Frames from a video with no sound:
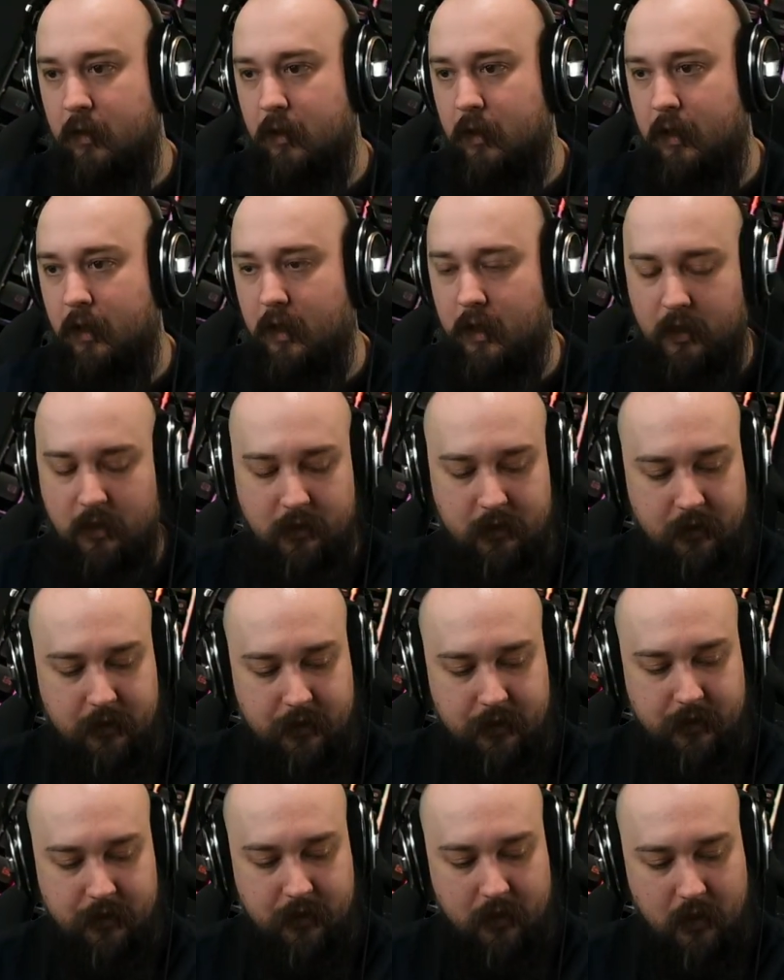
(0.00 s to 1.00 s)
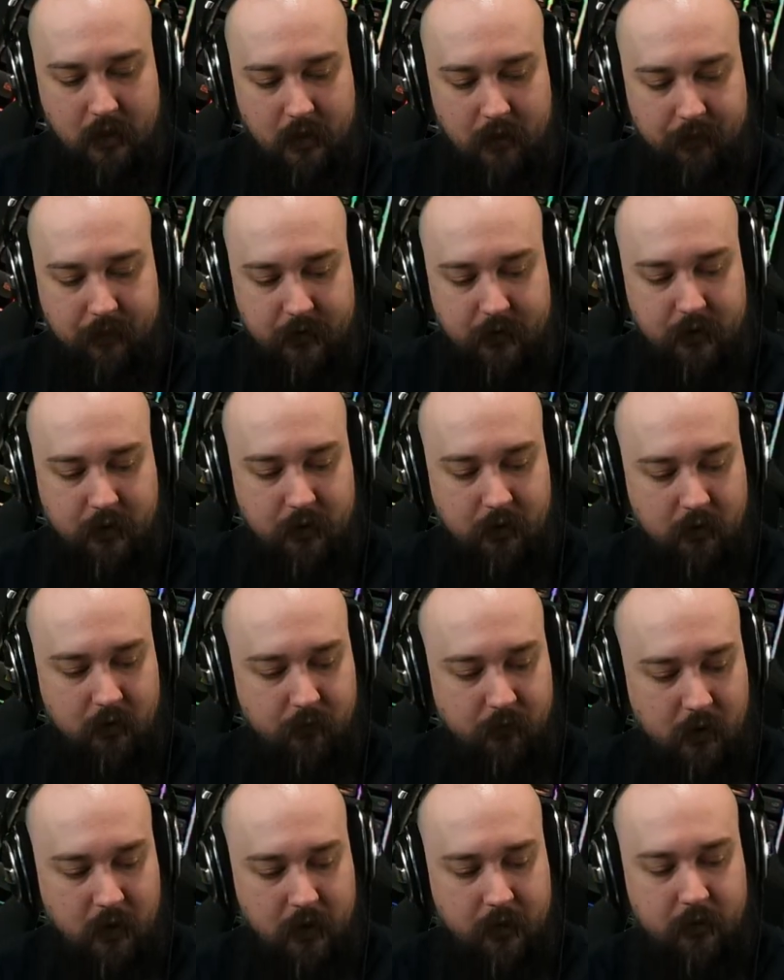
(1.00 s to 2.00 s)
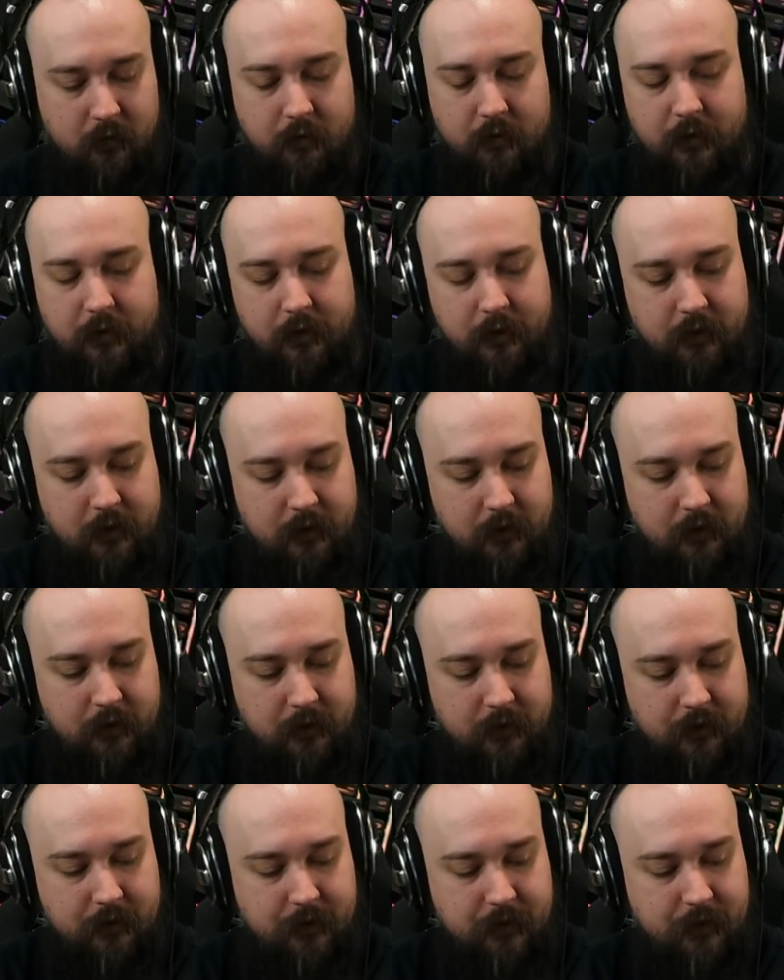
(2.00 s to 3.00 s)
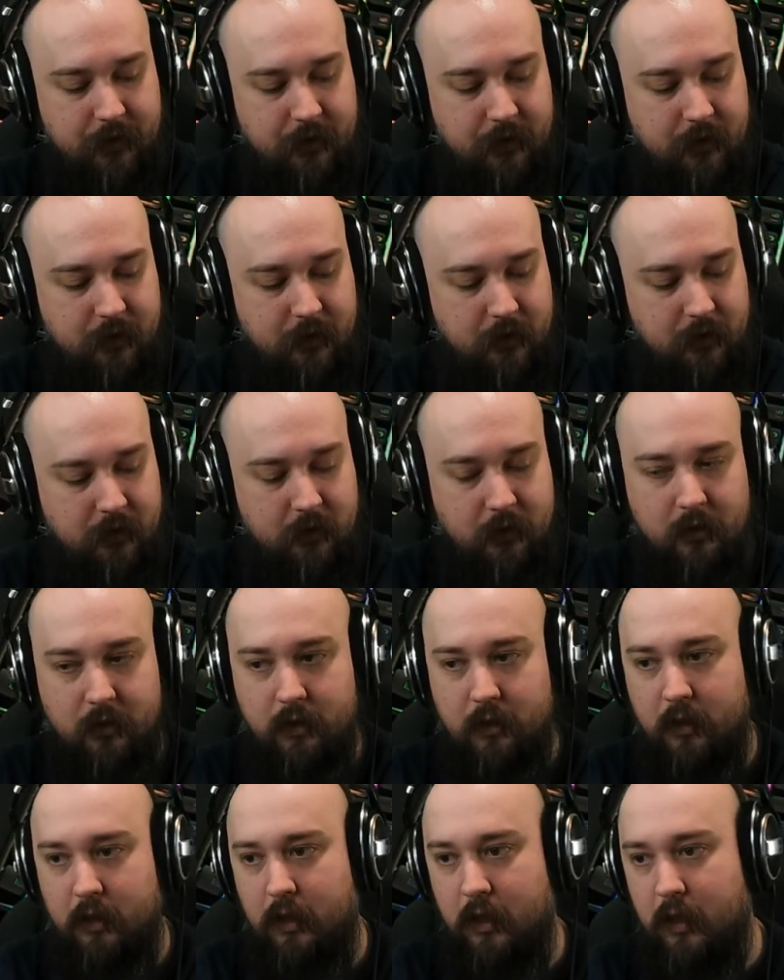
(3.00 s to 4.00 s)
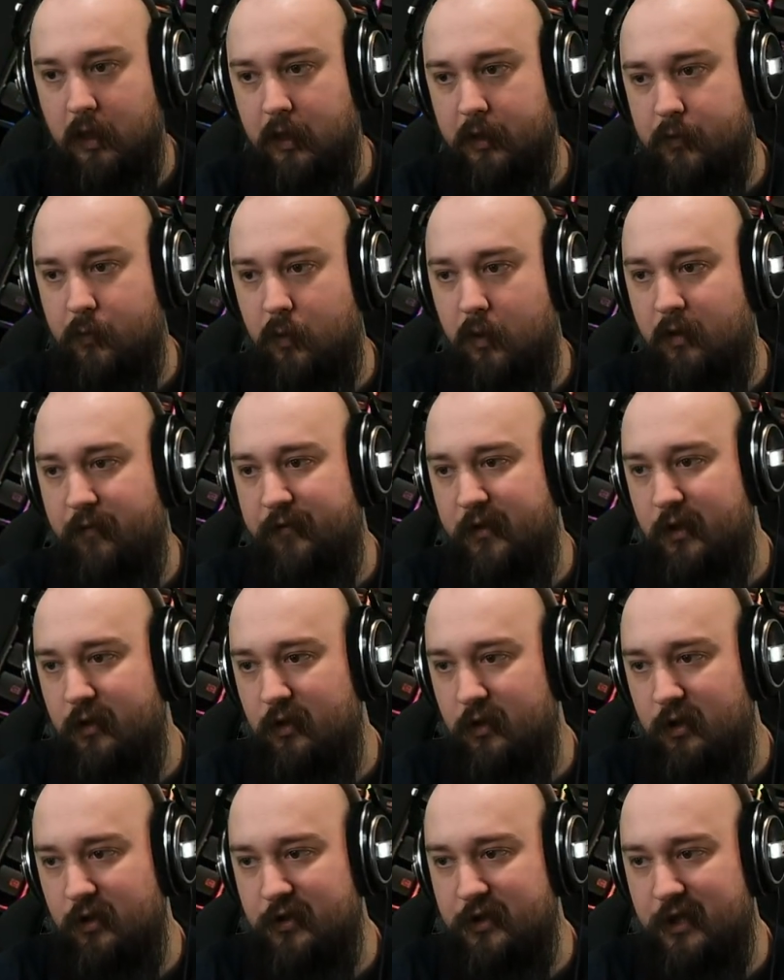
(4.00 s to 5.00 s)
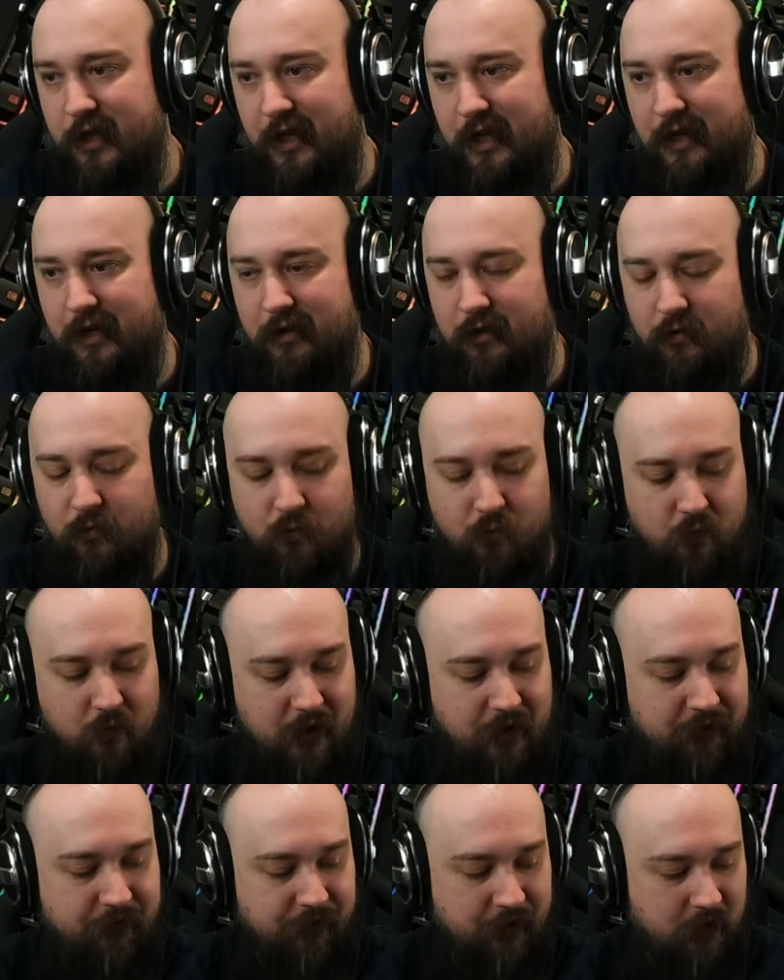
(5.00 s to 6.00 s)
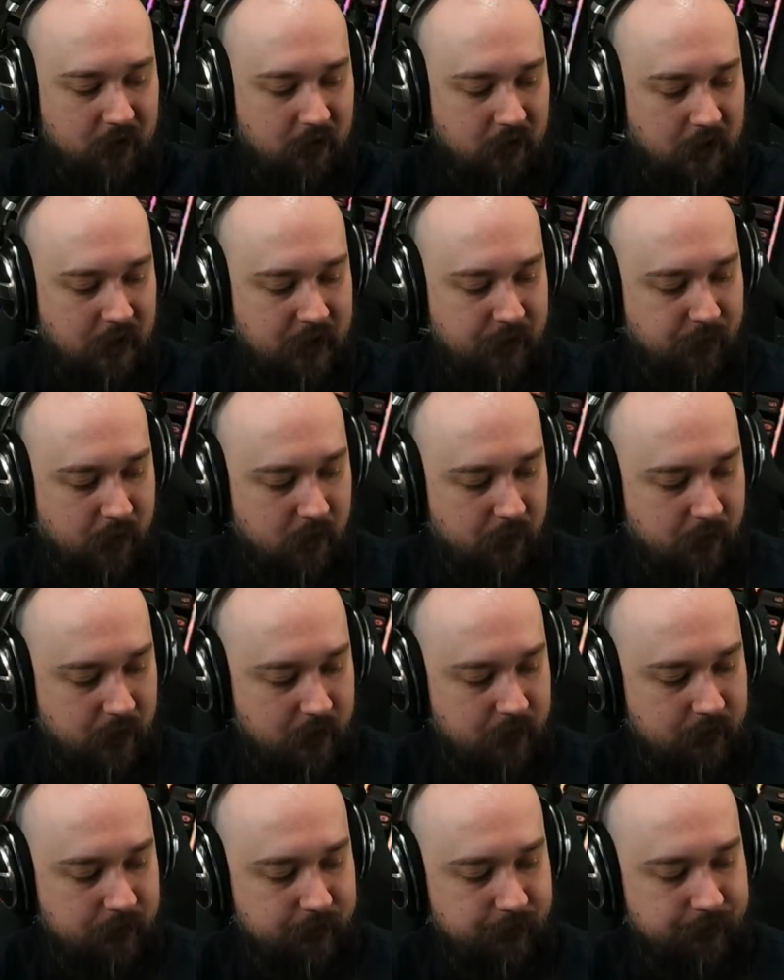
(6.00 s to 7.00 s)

And this particular bottle is 12 years in refill ex-bourbon.